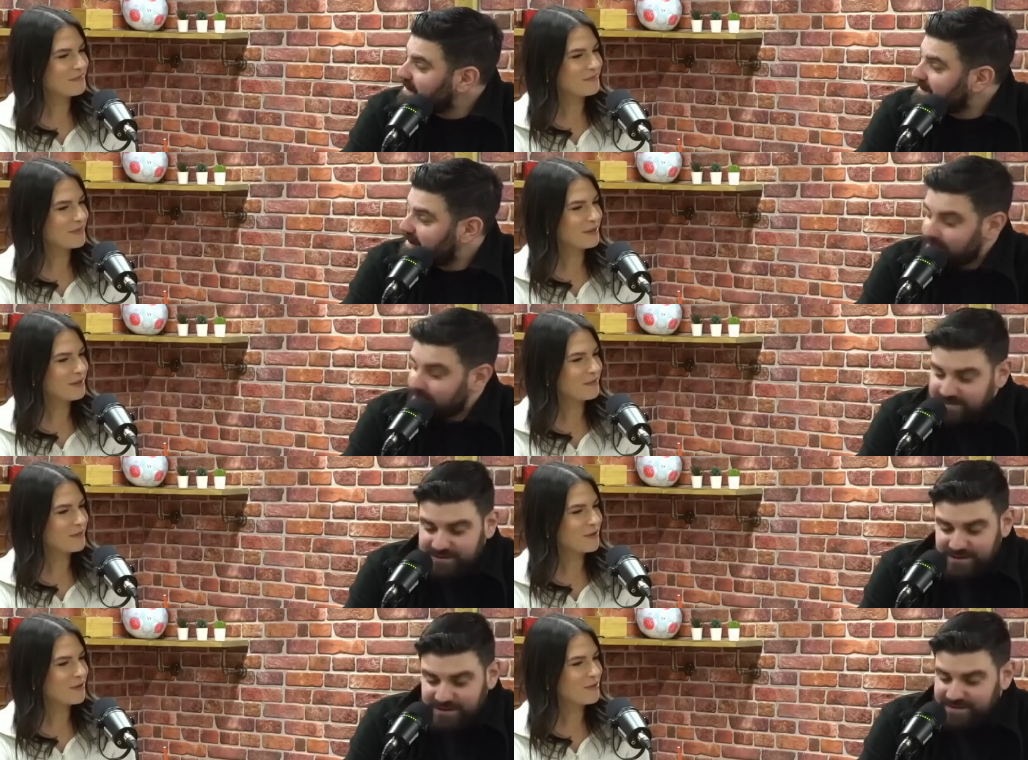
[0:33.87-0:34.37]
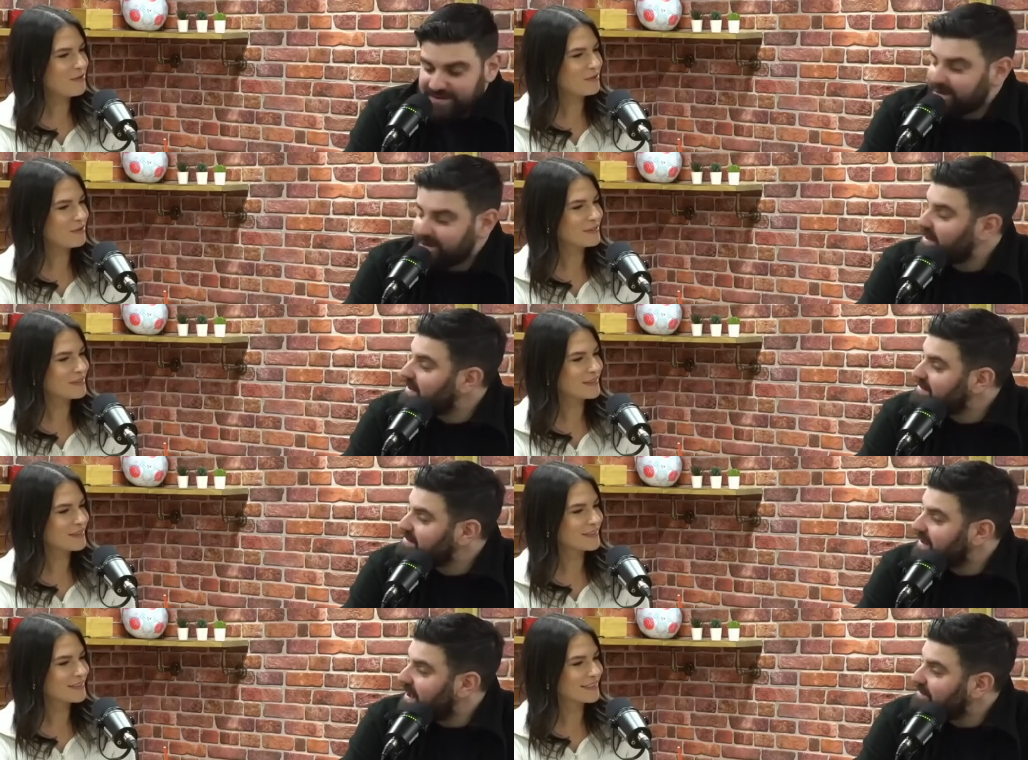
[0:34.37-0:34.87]
Speaker 1: absolutely
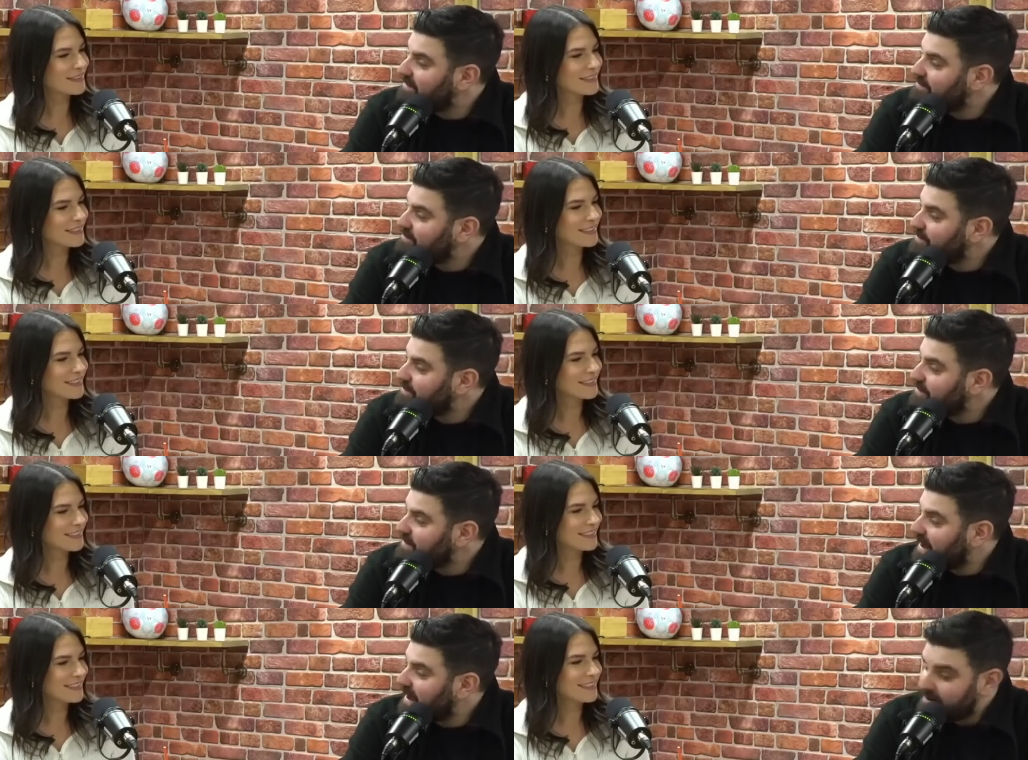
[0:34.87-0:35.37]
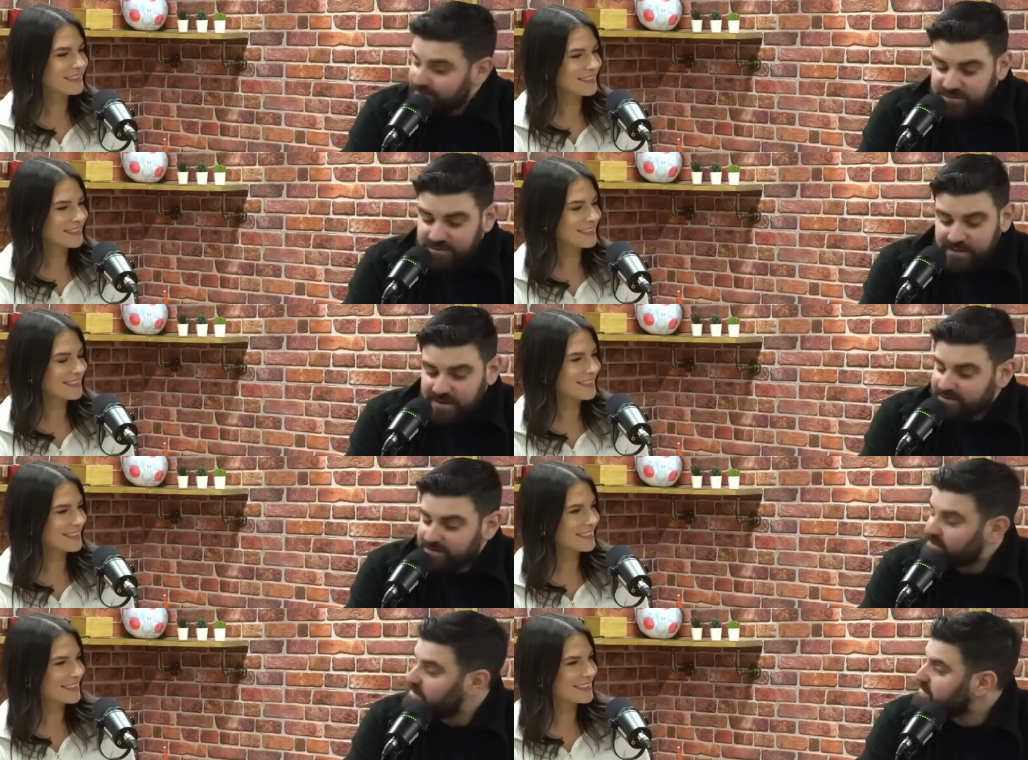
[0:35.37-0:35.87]
delighted to have you on. How have
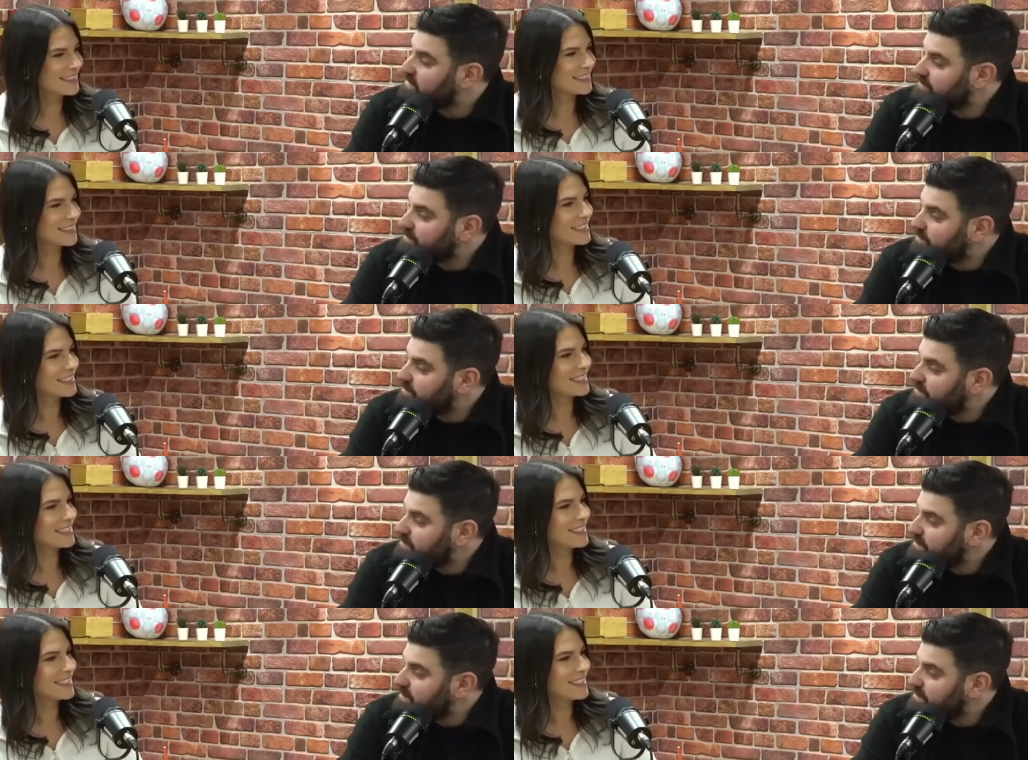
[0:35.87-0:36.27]
you been, first of all?